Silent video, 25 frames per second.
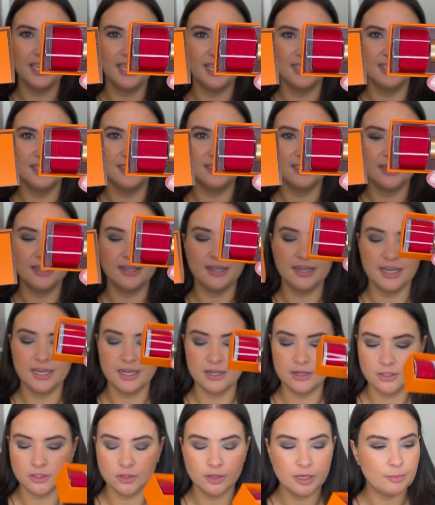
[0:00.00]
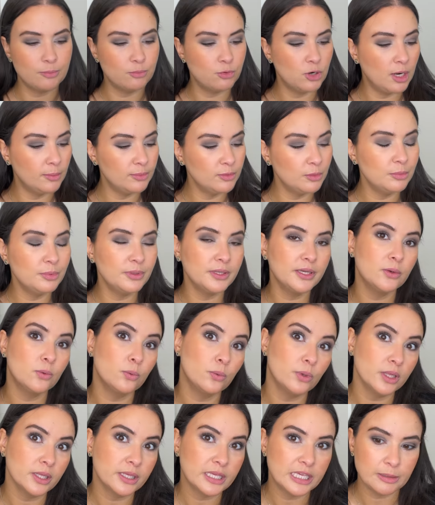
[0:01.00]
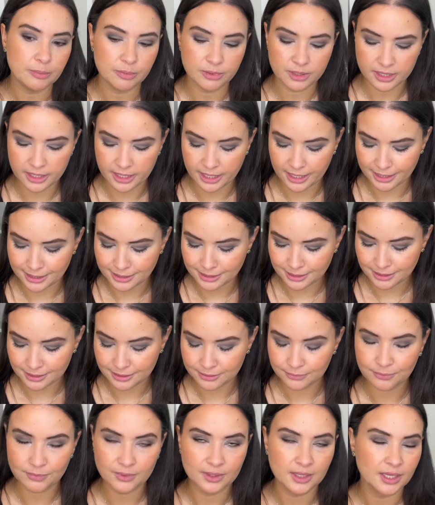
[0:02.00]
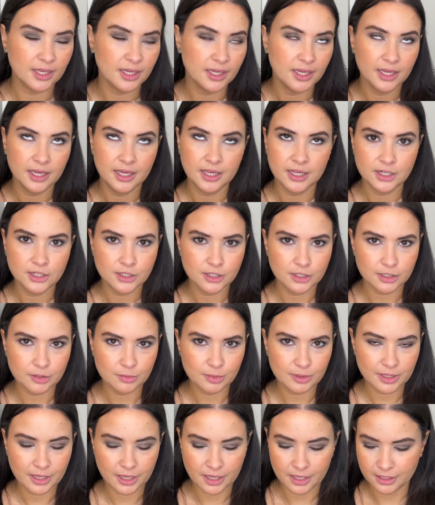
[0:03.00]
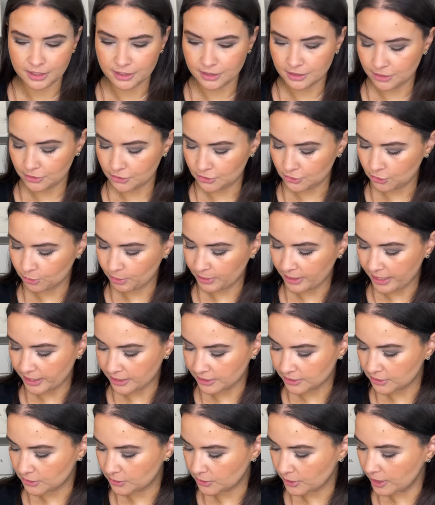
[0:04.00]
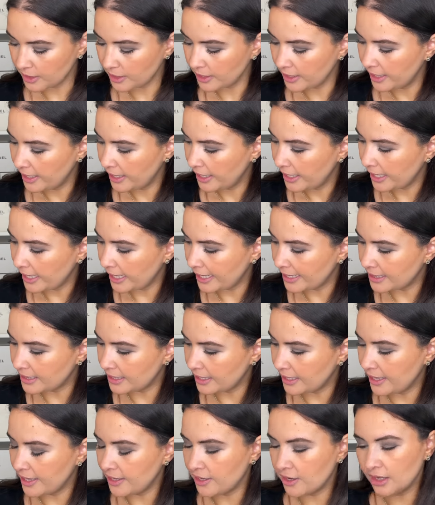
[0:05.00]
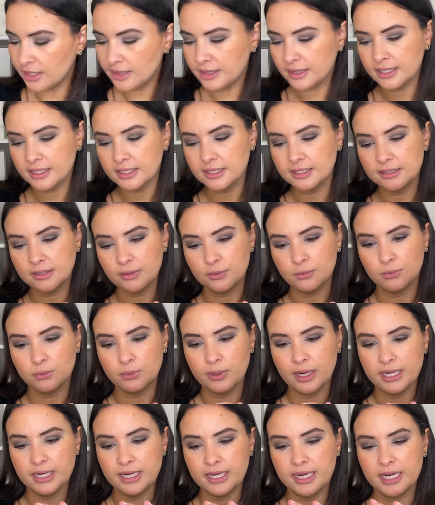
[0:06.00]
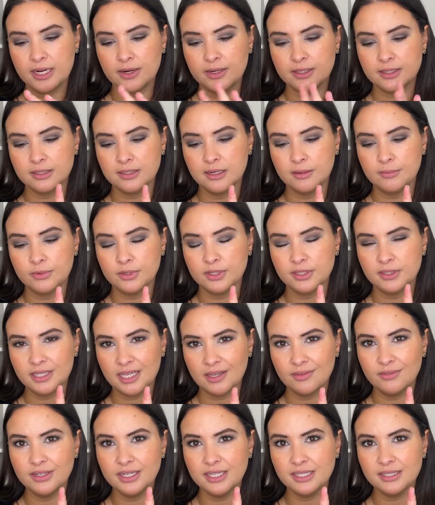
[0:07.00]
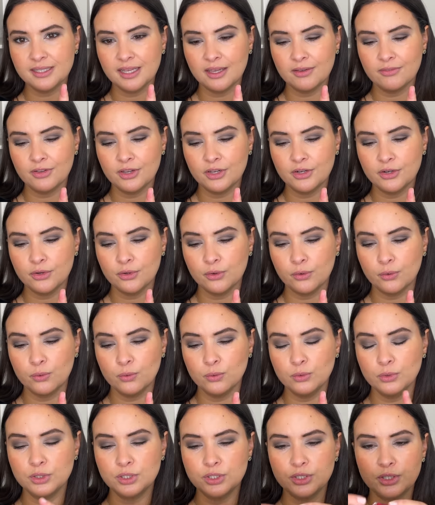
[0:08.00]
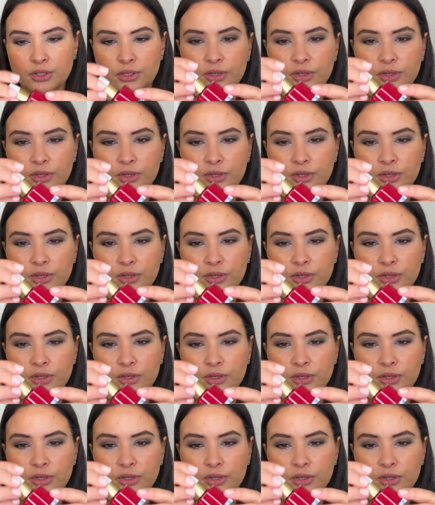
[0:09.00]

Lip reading: inside here. So I probably will keep the case just because to be extra. And then I got this red here. It's number 77, Rouge